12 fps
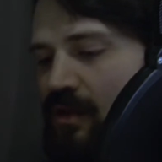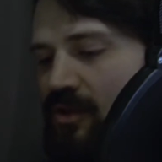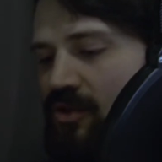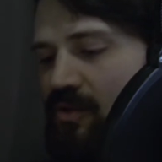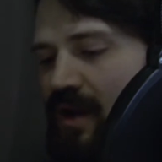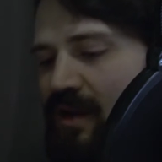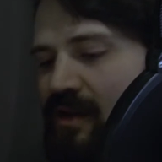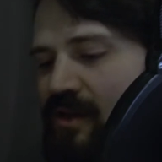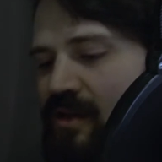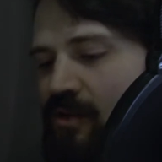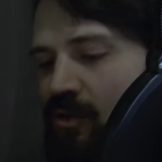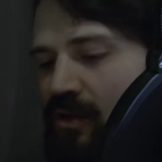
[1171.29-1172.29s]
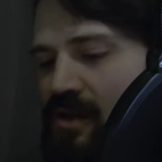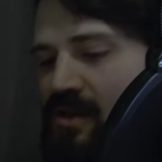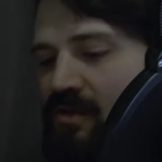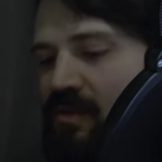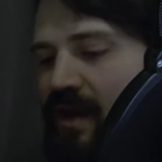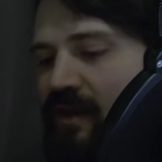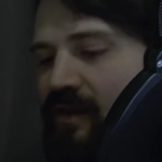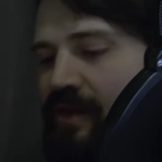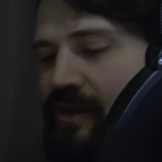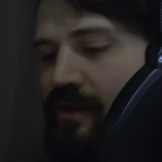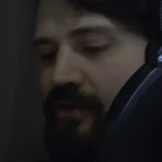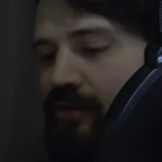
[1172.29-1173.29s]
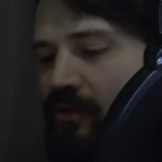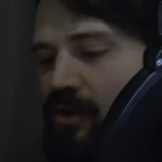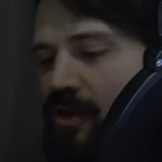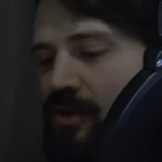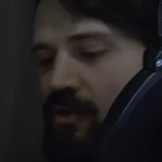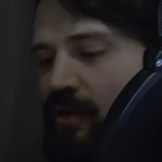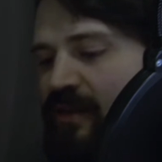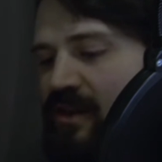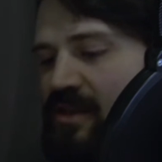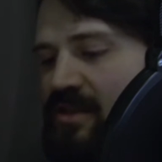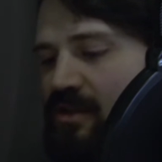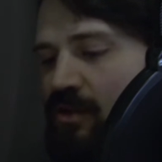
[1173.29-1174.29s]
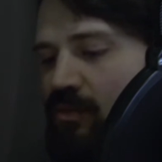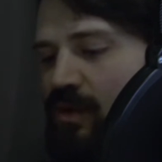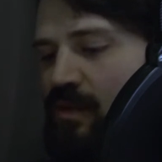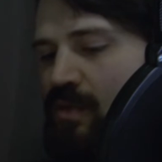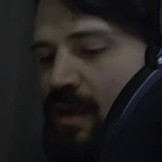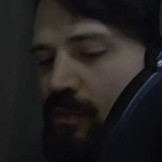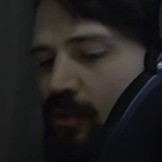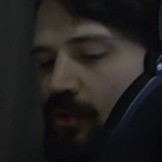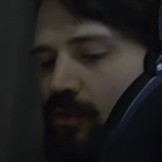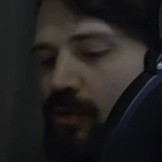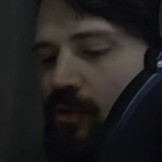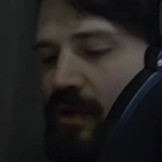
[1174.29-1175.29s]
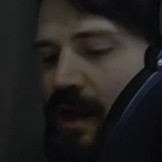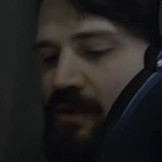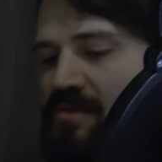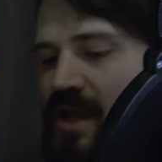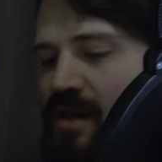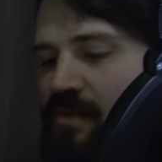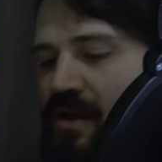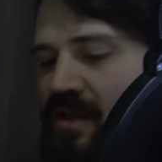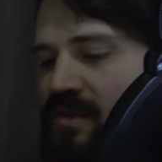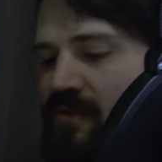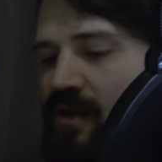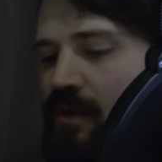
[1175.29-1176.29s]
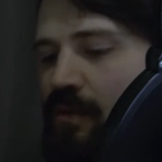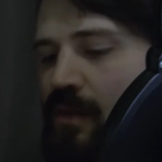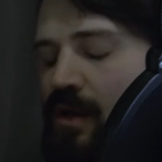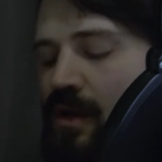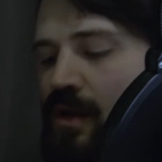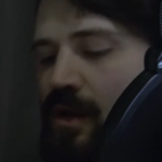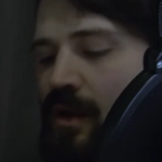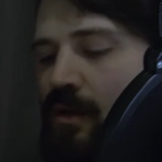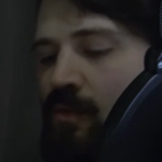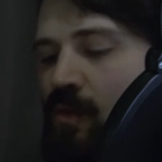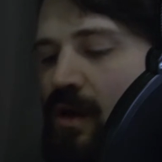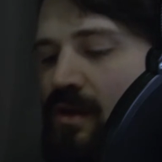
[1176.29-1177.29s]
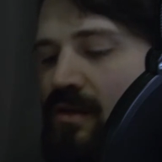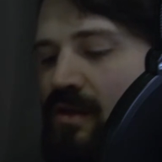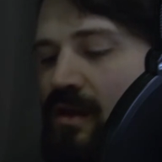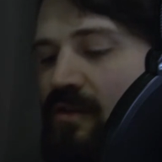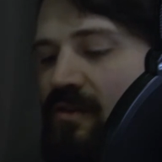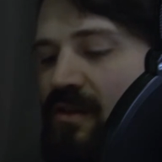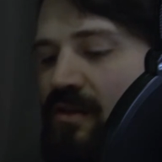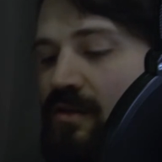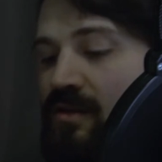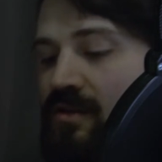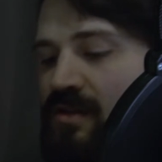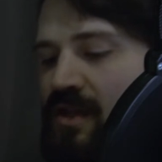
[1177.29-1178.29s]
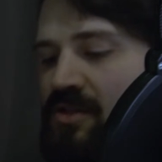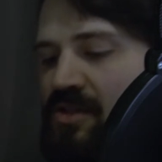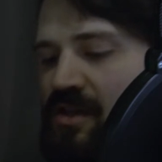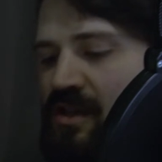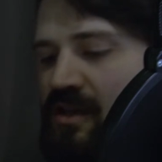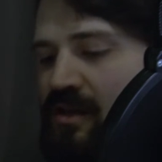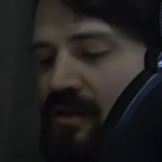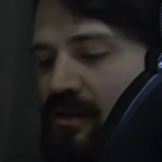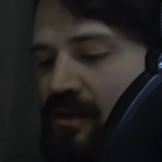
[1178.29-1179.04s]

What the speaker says: Directly or indirectly, Ferran knew of at least 3 people who are now dead because of him, one even intentionally.